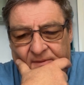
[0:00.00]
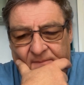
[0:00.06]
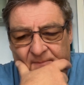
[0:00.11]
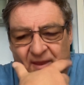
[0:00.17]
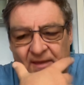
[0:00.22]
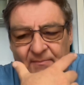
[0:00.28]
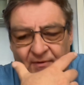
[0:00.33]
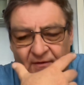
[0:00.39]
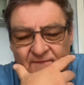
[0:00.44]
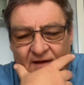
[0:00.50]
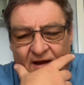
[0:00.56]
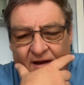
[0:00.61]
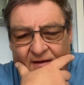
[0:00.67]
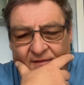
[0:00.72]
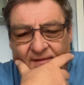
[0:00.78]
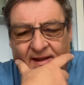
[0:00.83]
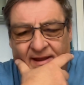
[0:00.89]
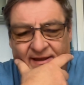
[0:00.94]
people of
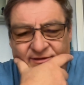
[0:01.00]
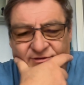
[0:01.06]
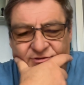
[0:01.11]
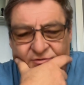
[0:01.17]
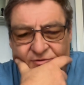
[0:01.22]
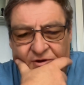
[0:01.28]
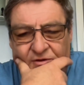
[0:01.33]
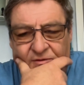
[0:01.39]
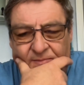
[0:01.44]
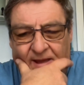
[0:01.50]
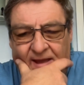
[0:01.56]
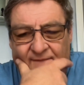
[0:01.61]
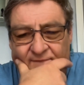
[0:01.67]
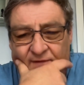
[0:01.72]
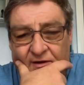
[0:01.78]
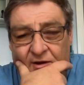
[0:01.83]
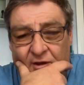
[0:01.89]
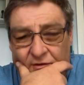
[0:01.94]
our age group
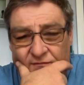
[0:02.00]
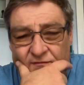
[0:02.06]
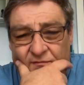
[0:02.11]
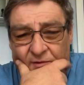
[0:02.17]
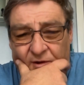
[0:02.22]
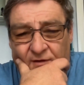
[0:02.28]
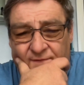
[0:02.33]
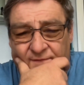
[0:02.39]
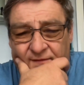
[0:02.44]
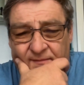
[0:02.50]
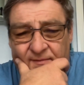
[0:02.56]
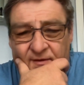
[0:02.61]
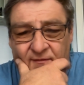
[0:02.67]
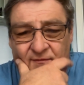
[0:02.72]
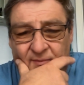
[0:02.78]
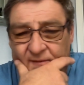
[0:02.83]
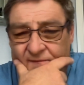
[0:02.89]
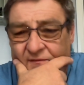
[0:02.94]
have a lot to offer
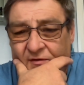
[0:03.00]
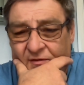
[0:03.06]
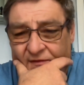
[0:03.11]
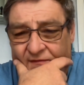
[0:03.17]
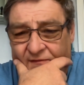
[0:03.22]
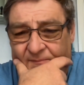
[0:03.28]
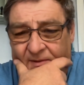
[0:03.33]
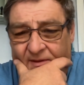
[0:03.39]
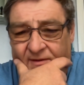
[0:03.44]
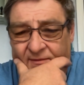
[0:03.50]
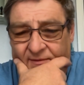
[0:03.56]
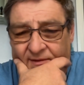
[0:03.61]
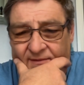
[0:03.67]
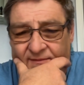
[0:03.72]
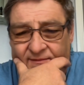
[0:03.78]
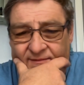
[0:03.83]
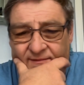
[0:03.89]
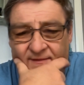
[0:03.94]
because we've got
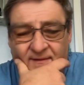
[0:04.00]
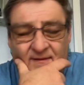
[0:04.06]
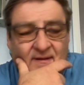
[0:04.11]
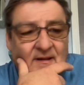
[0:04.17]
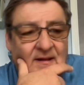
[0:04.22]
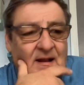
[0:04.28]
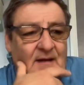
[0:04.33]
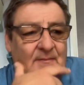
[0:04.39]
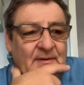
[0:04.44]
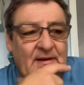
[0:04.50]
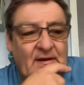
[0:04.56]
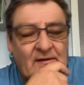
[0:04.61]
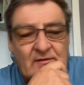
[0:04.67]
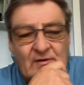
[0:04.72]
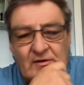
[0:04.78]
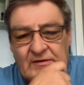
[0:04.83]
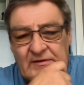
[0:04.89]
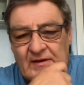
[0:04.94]
experience. I mean,
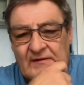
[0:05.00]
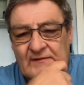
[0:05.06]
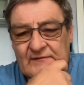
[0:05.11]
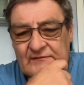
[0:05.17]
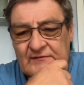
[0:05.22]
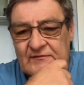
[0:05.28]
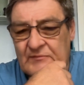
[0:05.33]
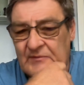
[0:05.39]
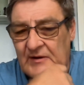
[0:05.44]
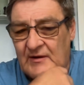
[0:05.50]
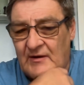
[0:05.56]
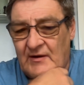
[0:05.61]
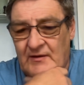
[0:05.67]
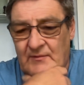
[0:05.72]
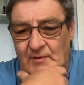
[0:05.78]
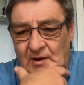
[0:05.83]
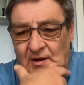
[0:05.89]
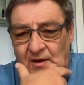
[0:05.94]
I've got youngsters where
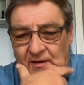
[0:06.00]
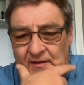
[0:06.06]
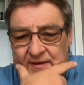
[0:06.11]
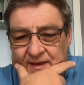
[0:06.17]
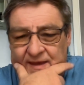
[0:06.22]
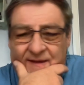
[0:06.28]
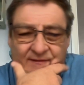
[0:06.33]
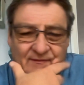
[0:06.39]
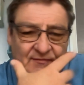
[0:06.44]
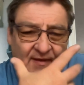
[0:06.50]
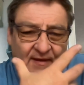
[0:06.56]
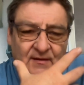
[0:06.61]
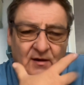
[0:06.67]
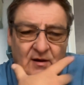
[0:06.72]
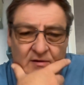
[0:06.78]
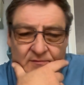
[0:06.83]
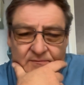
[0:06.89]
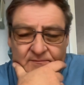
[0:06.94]
I work. Yes, they've
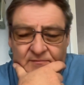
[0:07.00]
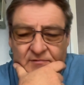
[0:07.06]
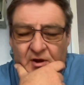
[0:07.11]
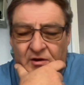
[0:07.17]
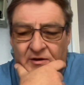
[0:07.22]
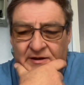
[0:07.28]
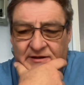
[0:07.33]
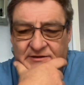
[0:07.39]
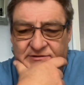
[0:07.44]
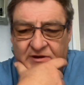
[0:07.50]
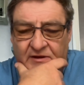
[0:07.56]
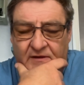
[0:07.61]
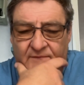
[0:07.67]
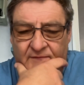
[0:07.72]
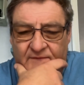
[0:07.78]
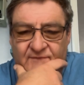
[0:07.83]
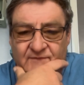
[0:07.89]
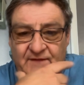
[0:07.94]
got knowledge
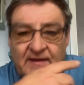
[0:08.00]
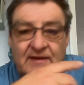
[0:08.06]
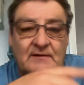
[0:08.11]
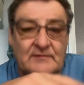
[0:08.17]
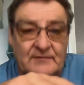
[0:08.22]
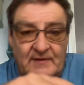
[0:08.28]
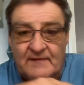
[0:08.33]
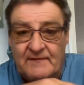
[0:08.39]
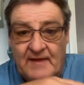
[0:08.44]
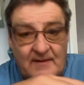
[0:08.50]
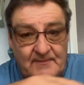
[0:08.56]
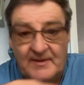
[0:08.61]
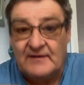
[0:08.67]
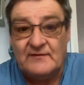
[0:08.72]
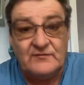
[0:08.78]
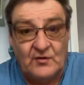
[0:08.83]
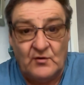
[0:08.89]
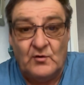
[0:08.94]
of the field that they've
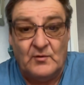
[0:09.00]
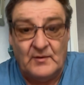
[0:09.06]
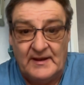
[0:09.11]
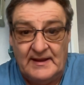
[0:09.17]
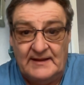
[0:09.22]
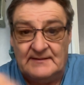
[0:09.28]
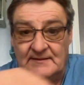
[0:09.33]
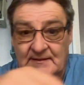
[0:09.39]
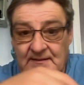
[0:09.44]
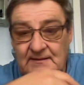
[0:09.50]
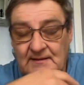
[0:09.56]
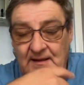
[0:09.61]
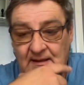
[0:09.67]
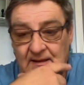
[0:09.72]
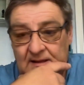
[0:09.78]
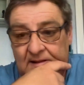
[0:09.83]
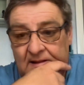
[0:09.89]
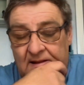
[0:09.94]
been taught in.
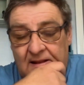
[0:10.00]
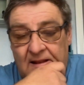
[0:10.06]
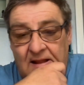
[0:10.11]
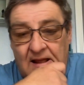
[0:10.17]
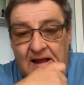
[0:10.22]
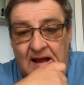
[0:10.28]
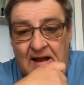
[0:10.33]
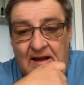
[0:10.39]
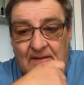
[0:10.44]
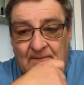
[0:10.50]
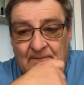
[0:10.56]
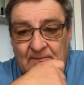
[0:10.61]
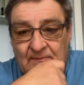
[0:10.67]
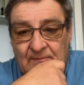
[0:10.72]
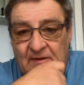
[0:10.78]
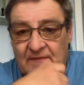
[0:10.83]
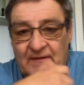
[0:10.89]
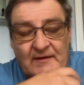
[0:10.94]

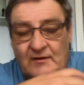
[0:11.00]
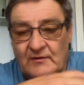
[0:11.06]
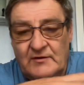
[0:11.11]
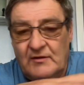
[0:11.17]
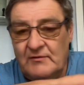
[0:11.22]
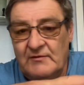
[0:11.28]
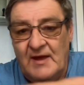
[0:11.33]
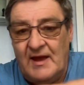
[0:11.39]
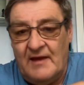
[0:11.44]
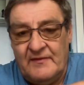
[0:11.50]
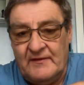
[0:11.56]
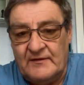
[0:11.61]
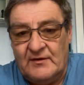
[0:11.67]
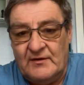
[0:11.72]
But they got no other